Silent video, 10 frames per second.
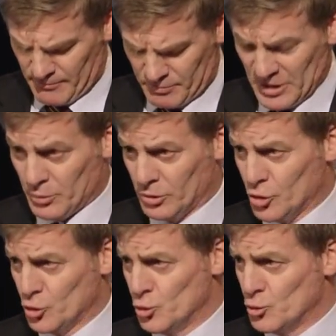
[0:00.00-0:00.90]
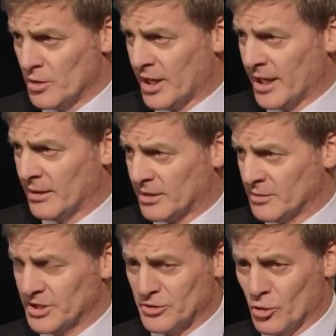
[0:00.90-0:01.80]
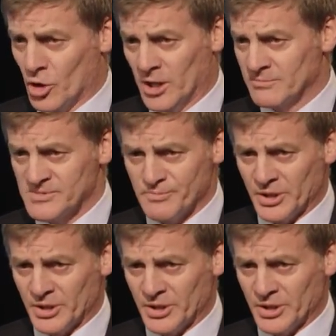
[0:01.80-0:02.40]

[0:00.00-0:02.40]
People who commit crimes,